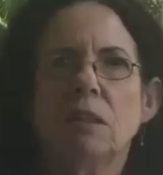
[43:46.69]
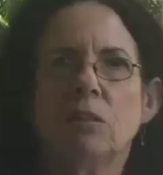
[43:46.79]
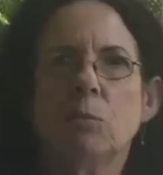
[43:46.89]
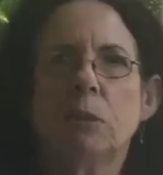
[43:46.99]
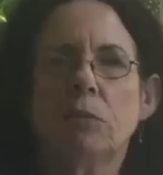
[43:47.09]

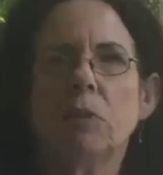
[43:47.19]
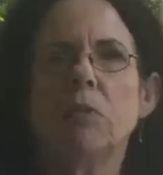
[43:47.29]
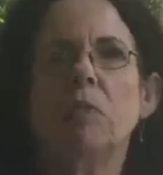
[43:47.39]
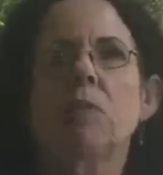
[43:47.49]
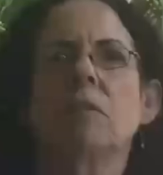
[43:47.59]

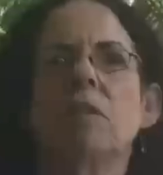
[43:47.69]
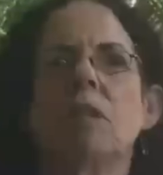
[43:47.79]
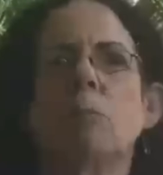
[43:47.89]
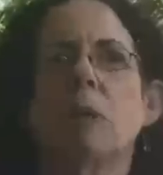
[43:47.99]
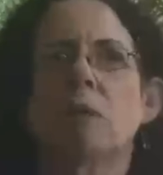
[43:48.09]
experiences,
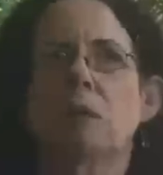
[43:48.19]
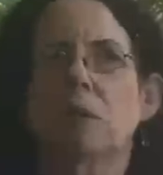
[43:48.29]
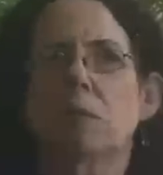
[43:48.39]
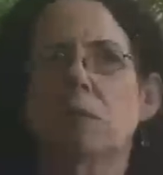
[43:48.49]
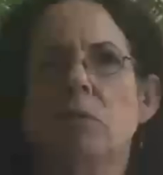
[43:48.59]
but
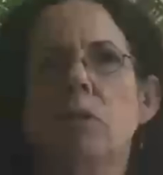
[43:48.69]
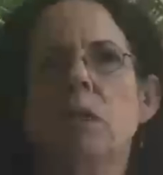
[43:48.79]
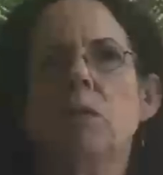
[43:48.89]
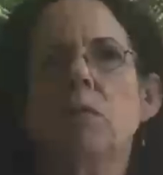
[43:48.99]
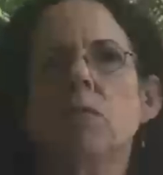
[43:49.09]
in a very
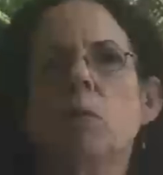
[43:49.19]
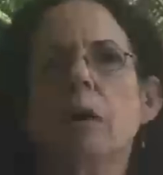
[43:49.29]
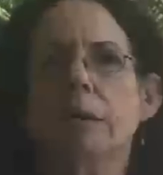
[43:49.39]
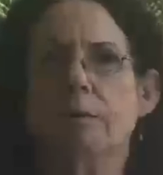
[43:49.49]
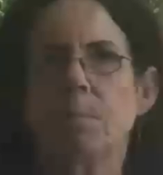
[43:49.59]
negative
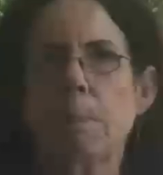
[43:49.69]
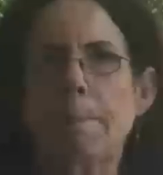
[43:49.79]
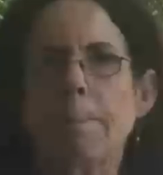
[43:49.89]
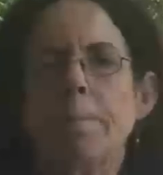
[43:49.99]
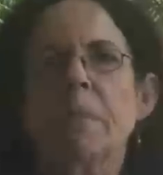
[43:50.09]
way.
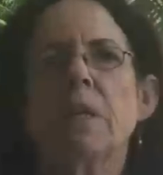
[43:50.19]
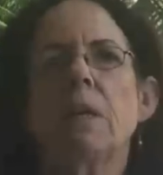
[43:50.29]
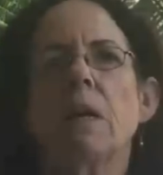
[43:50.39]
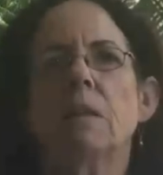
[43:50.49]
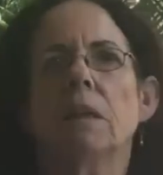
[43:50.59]

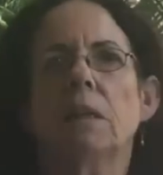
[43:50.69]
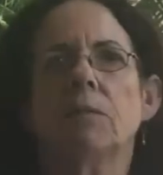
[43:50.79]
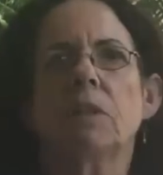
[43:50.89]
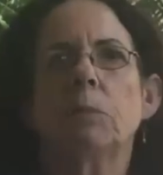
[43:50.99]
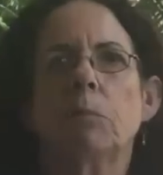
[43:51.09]
And they
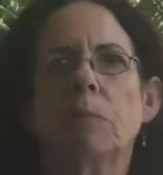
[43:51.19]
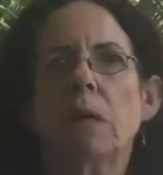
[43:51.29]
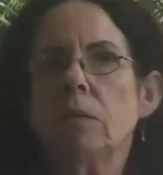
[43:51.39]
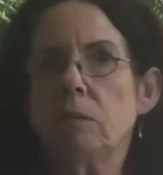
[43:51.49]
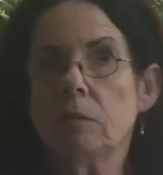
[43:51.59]
have some
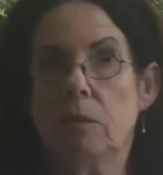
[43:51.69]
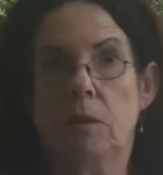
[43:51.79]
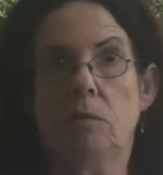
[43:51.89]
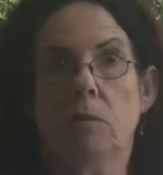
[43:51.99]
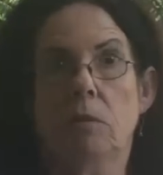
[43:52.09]
amazing
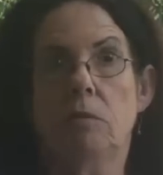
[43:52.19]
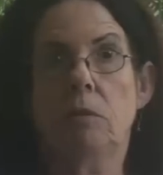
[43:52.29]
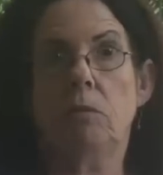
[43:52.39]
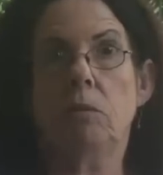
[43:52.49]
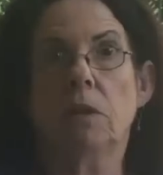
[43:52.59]

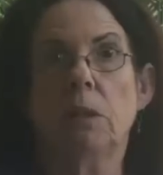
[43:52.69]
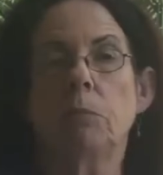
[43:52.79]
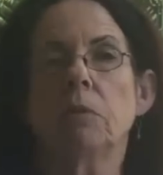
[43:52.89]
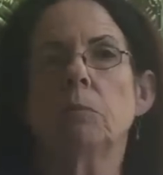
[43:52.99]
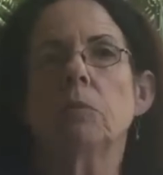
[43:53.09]
technology to
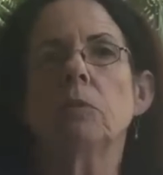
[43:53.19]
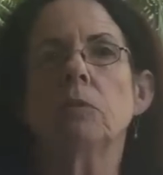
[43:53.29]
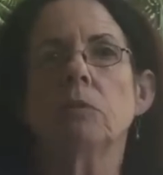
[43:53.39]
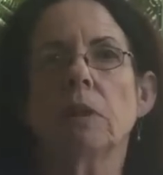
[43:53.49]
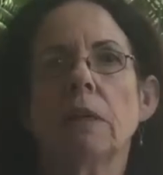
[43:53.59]
enable them
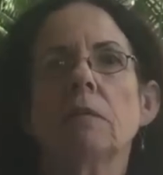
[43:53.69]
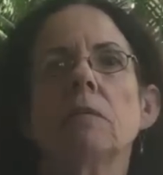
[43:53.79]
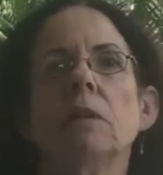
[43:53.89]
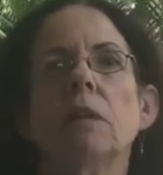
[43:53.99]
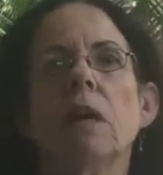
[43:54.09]
to do that.
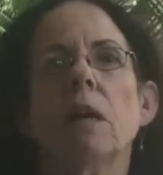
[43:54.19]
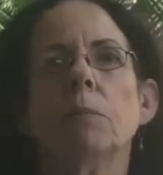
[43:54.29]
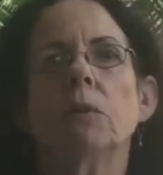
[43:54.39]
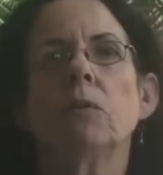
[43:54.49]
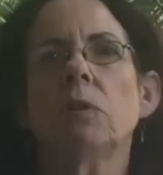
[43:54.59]

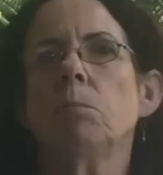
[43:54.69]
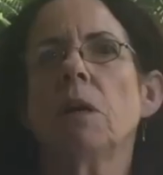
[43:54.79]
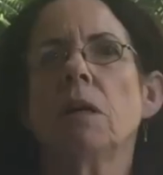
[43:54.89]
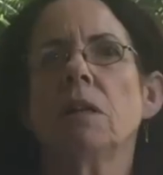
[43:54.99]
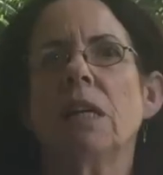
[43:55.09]
The term
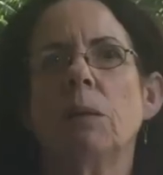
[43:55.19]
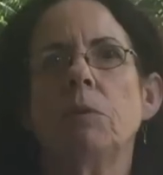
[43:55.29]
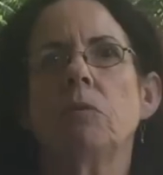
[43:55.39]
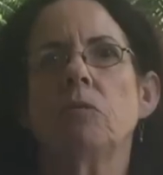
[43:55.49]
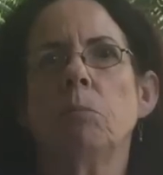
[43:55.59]

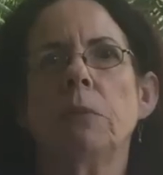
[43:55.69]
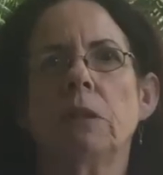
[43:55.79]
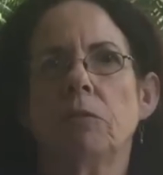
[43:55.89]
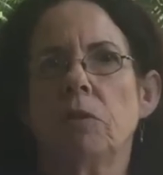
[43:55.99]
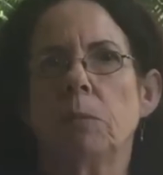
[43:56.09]
MILAB is from
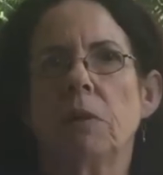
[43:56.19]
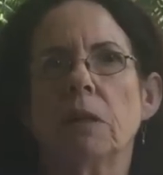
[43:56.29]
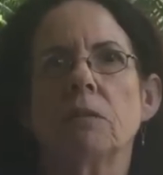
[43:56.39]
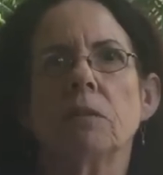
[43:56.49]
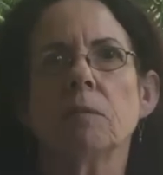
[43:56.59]
military
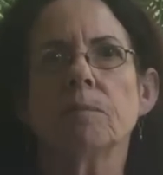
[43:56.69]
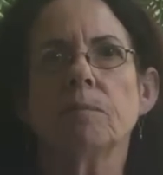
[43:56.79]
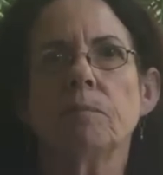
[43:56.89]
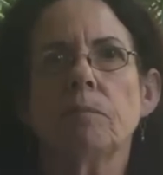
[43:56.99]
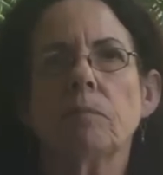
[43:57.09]
abduction.
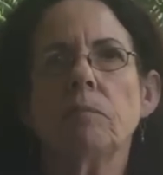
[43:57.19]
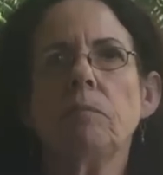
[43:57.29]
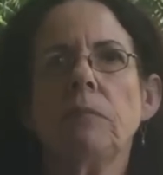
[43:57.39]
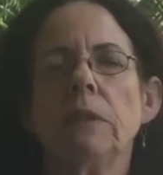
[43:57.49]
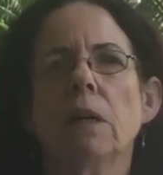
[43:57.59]

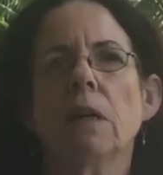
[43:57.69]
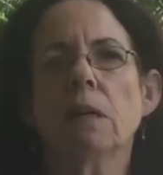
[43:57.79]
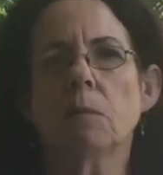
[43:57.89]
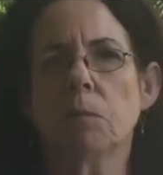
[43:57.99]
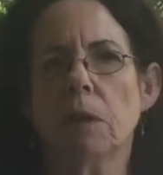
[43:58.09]

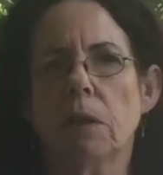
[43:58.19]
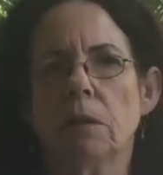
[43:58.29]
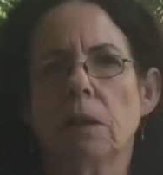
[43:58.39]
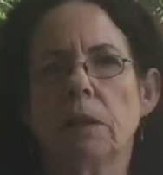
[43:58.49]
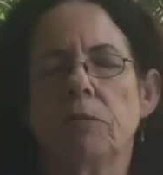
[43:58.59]

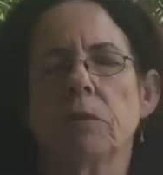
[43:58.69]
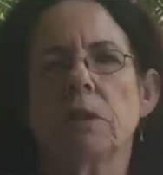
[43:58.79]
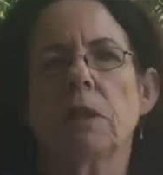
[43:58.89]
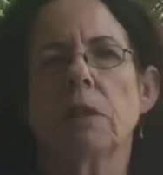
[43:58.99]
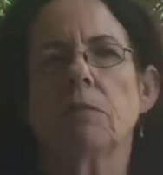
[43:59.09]
And they
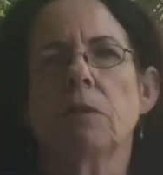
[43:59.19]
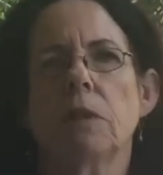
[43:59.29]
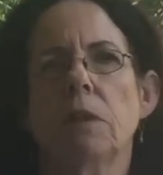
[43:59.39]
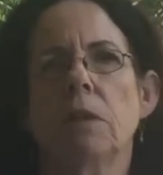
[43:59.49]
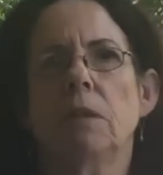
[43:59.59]
actually have
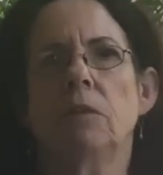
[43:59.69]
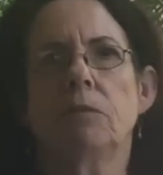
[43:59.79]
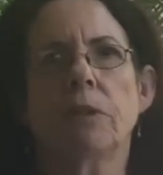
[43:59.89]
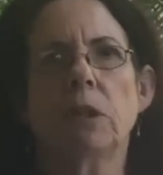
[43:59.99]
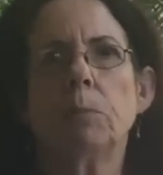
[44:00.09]

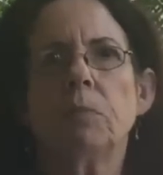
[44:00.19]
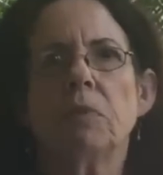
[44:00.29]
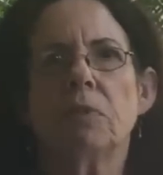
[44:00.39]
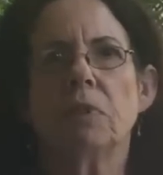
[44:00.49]
developed